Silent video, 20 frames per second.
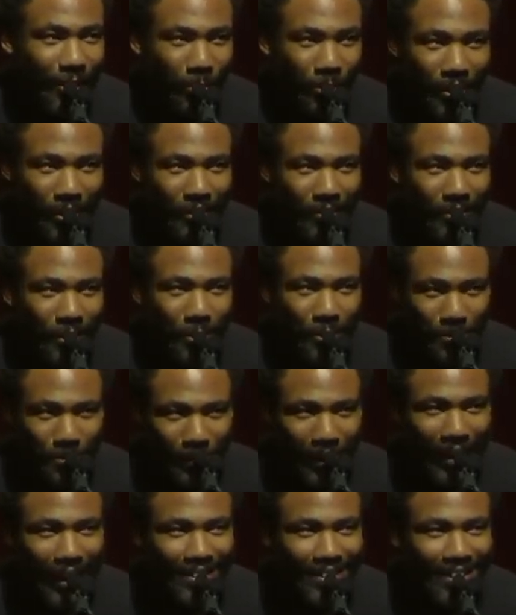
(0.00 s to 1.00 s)
one of those
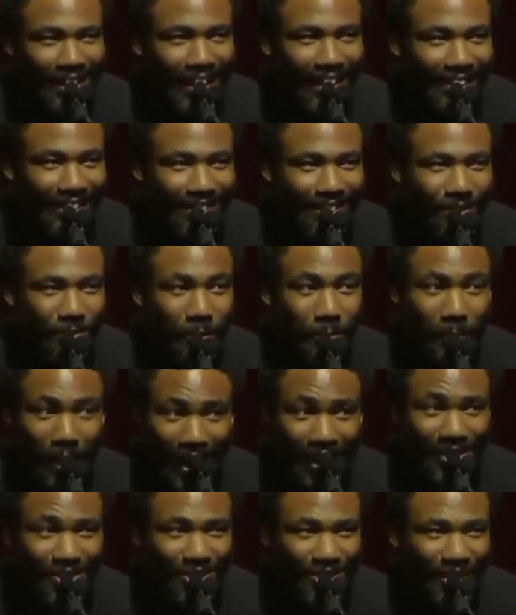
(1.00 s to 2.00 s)
black talents from
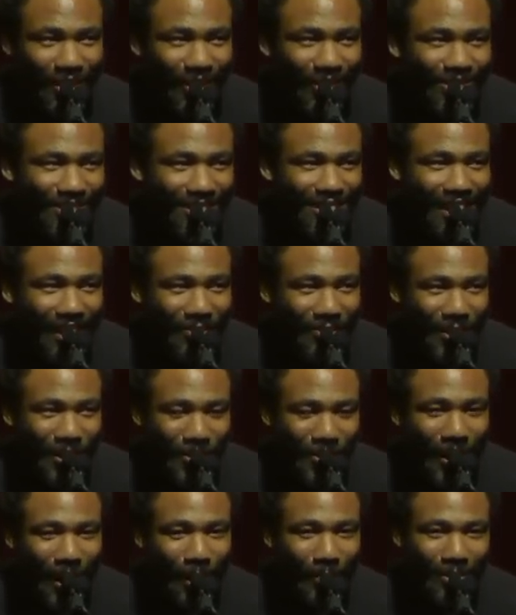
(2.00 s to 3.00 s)
my show, Stephanie
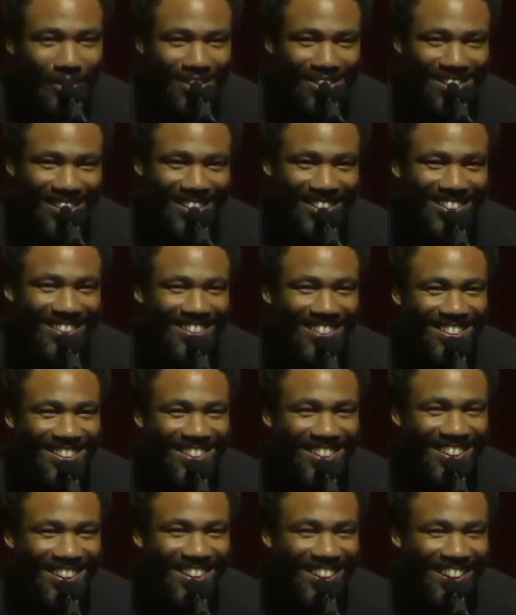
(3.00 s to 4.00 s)
Robinson
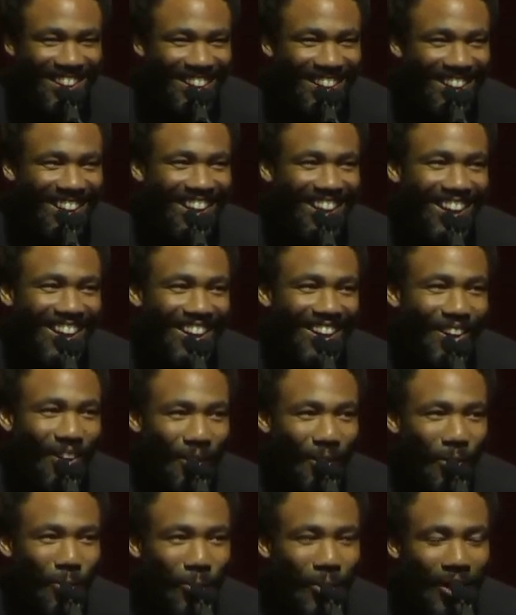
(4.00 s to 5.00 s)

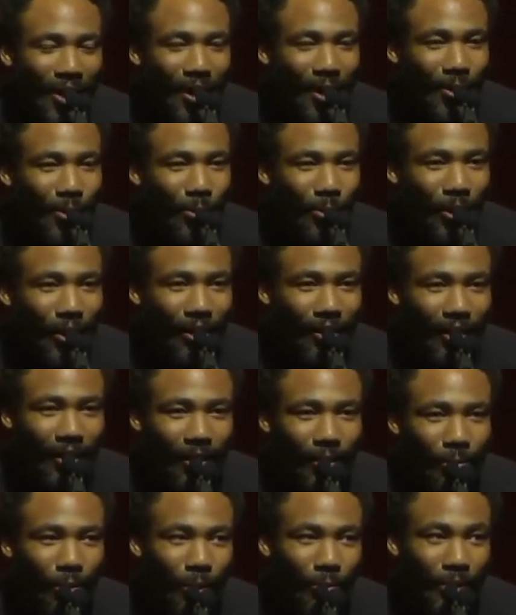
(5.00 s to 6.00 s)
who went on to work
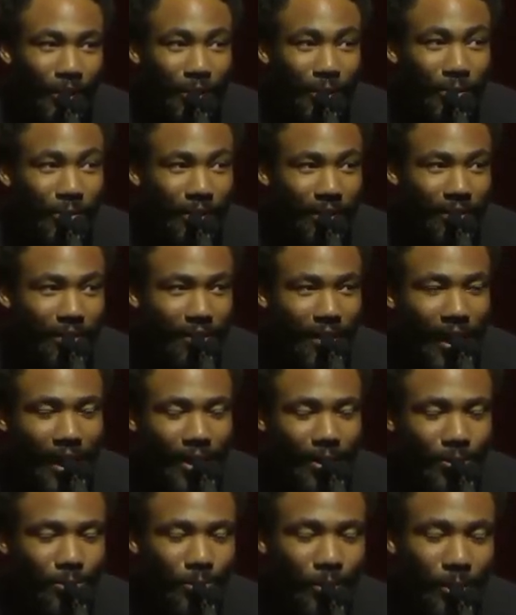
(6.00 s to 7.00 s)
on What We Do in the
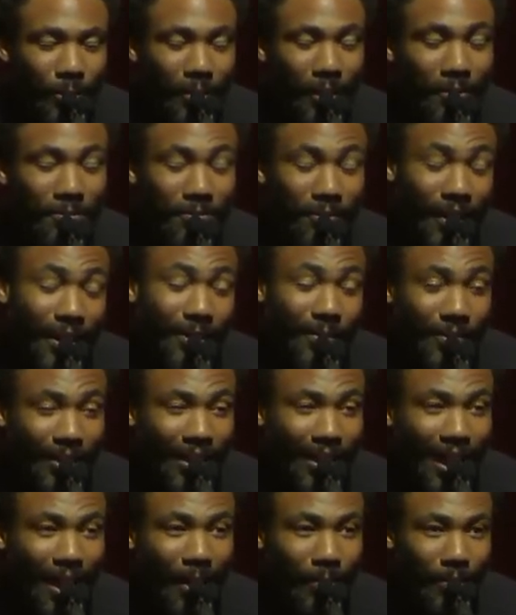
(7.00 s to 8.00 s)
Shadows, one of my
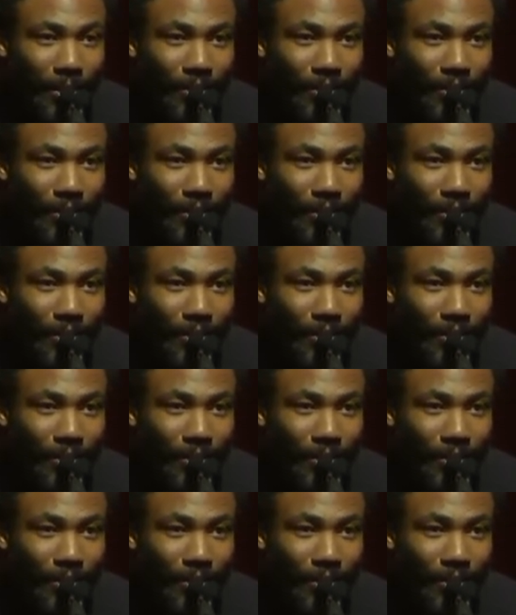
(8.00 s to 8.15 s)
favorite comedy